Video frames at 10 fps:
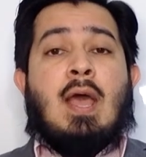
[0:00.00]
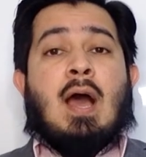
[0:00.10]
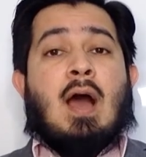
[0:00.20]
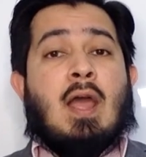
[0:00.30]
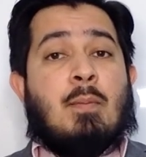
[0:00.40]

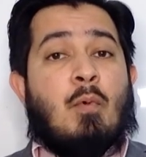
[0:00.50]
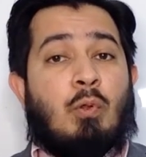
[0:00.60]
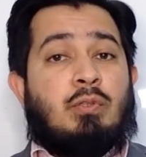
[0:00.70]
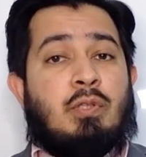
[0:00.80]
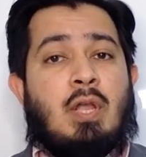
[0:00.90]
I am
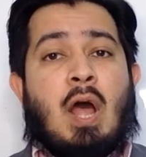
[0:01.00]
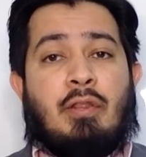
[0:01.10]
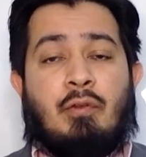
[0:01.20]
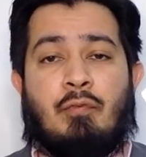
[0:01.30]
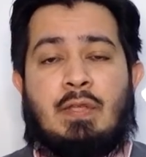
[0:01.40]
also the
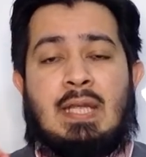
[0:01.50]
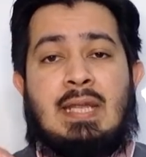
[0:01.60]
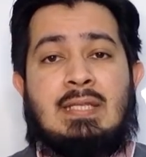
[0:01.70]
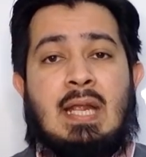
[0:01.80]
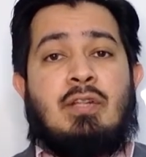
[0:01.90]
author of The
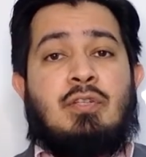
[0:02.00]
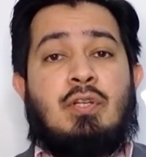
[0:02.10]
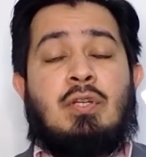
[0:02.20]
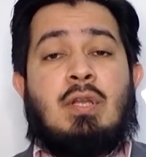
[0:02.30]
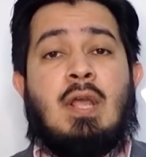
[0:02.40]
Intelligent